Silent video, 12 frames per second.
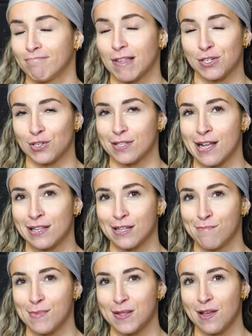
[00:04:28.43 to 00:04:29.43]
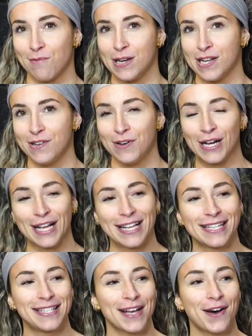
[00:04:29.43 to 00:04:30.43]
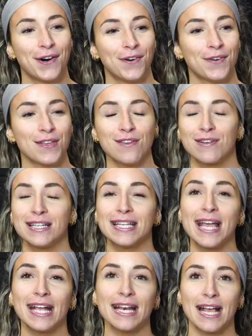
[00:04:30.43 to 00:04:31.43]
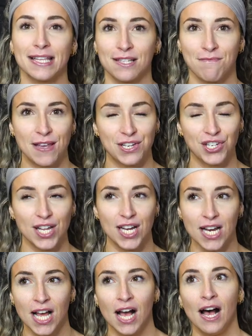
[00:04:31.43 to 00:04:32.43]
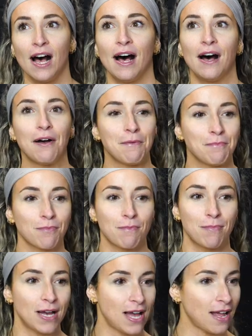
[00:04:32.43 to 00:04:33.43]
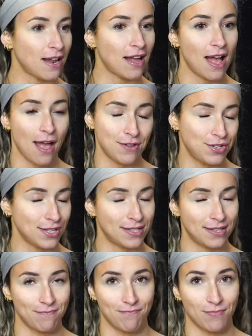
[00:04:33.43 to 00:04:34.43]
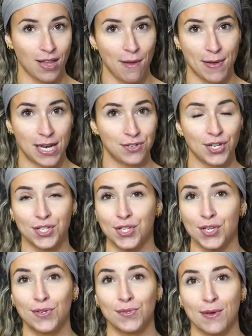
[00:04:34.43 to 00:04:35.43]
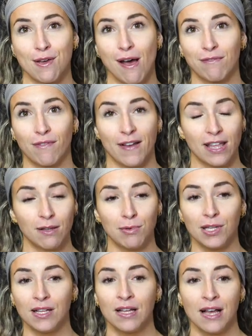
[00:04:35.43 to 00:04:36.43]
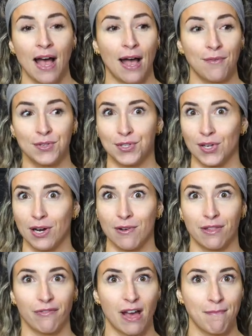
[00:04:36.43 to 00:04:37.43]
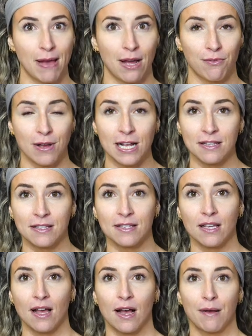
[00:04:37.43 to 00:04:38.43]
That's just not something that we do. So you can take an estimation, but just use what you have available. I would start with 5 pound weights